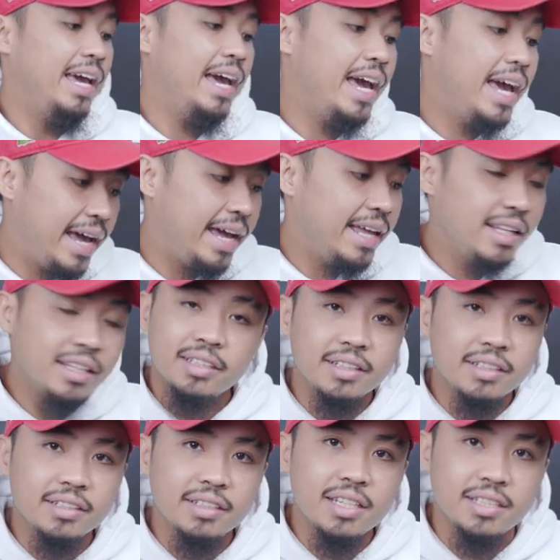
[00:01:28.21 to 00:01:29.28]
And
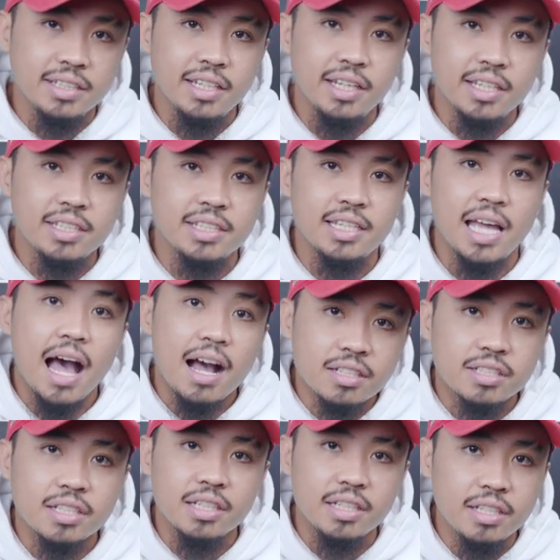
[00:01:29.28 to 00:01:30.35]
this is
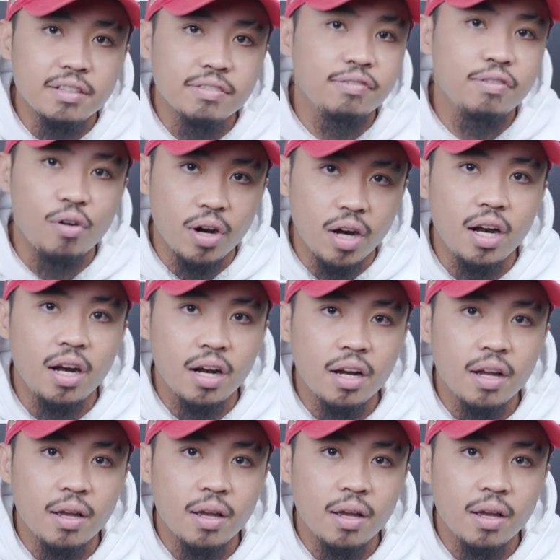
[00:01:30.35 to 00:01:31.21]
actually for